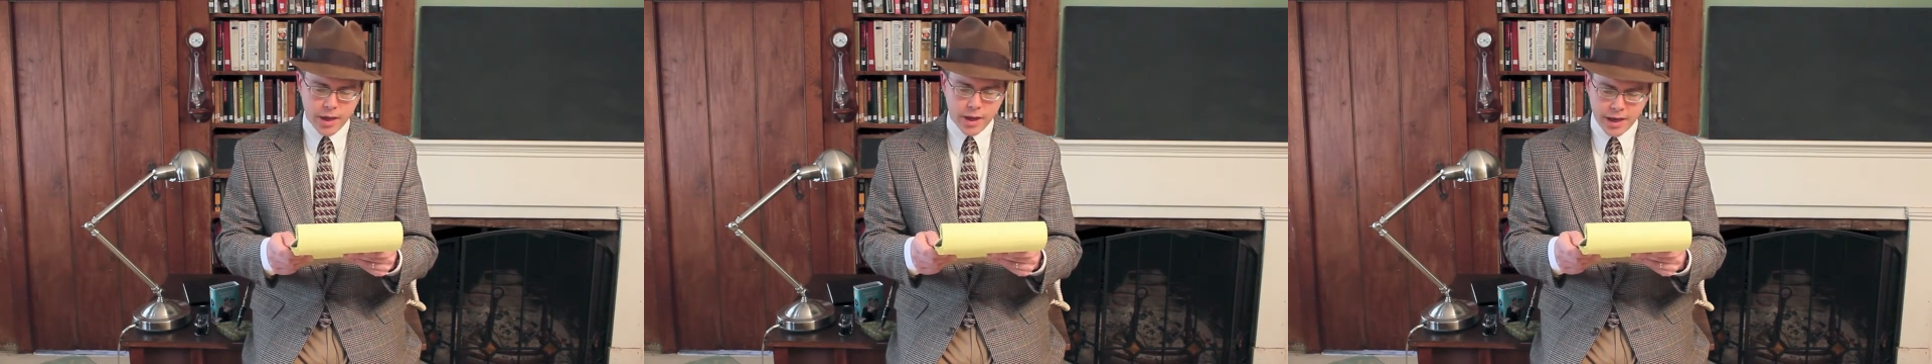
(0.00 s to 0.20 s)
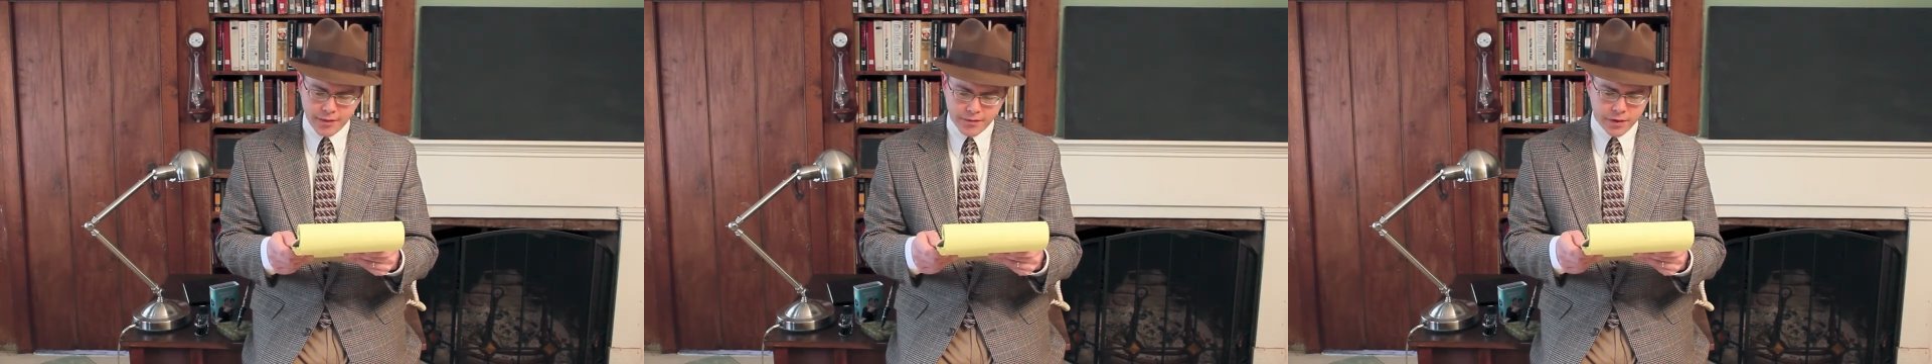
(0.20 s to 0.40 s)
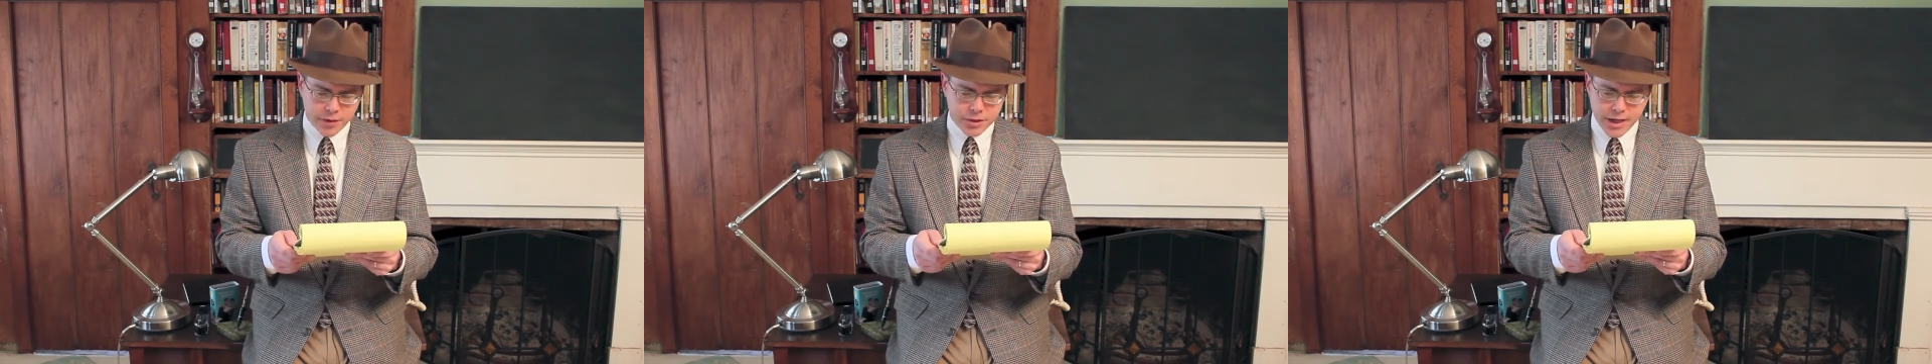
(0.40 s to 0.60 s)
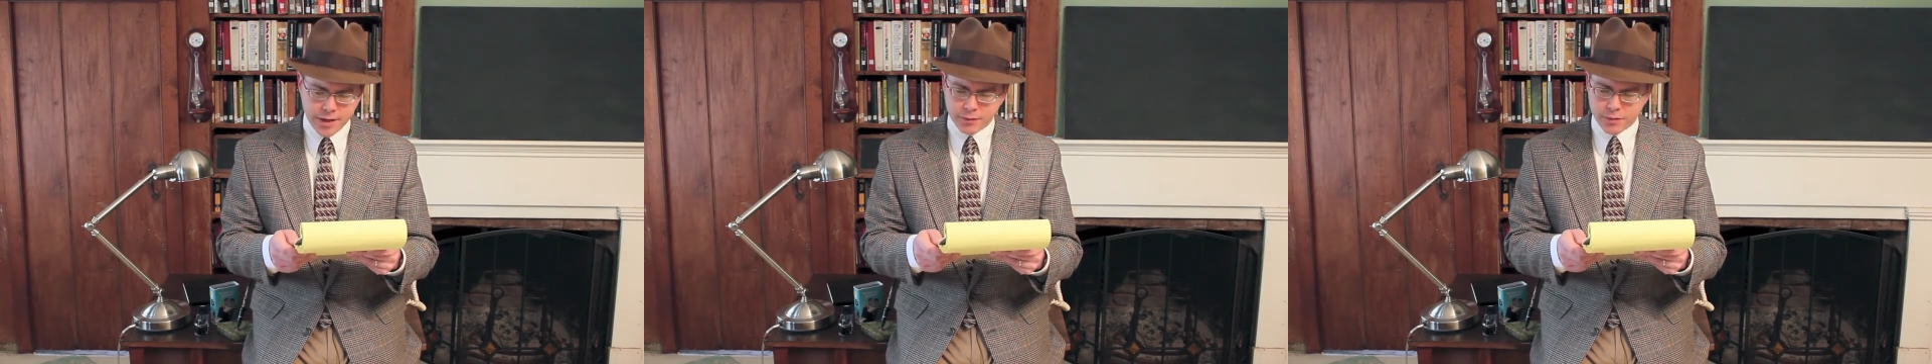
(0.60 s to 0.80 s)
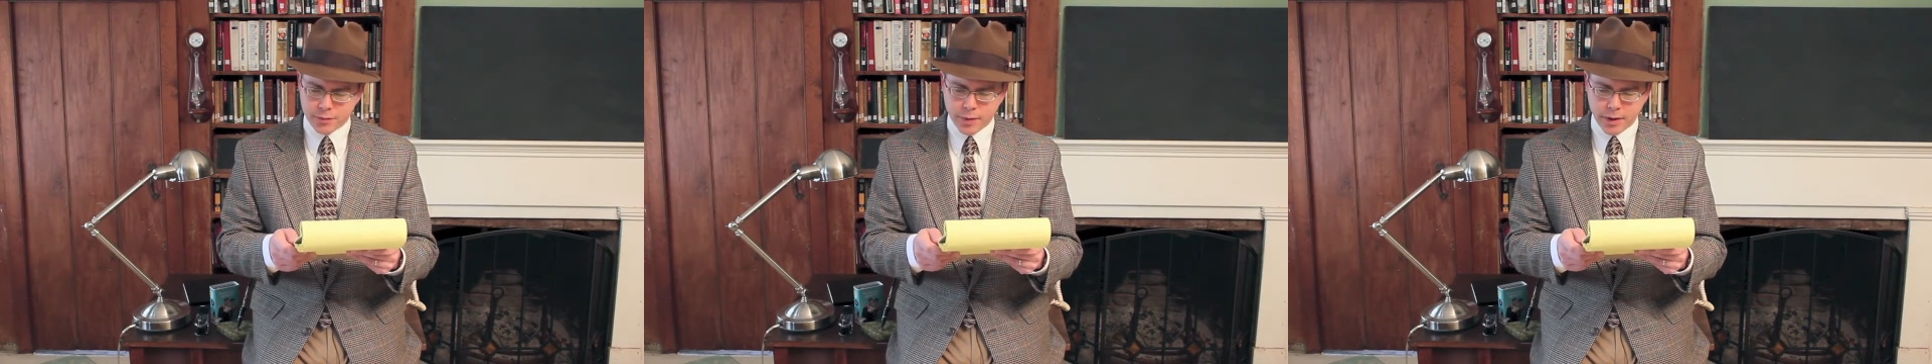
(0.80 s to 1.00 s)
In every
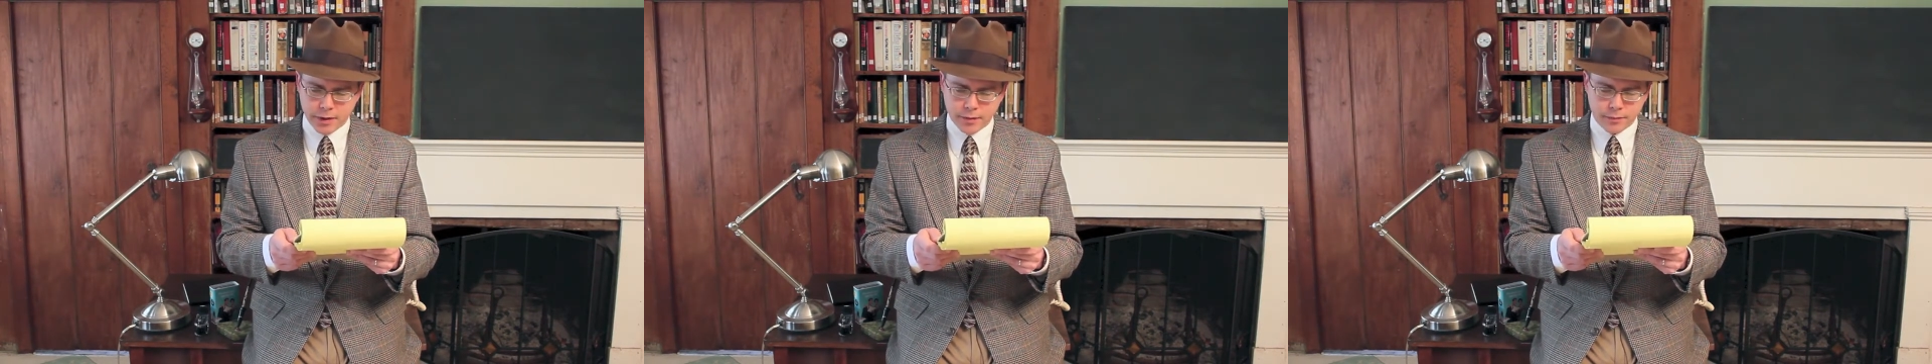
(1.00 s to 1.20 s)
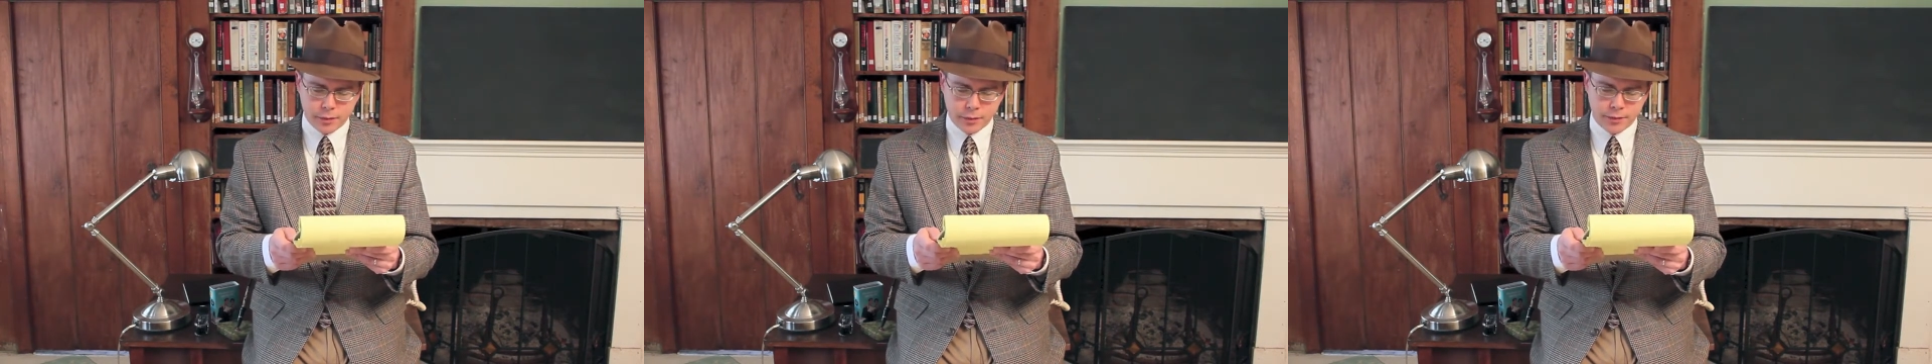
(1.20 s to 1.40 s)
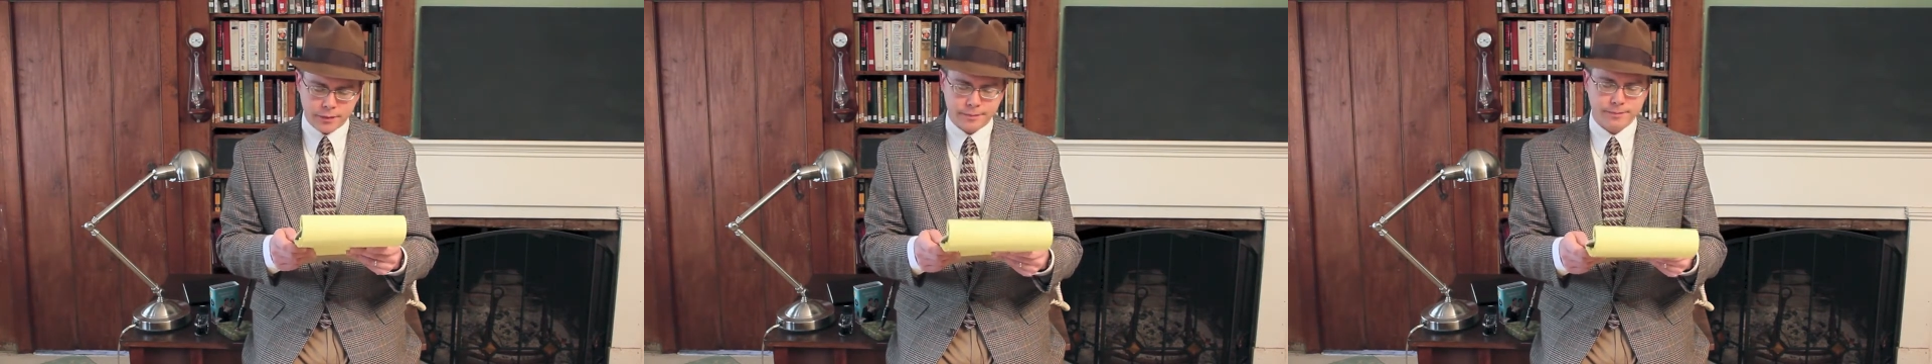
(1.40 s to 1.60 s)
James Bond...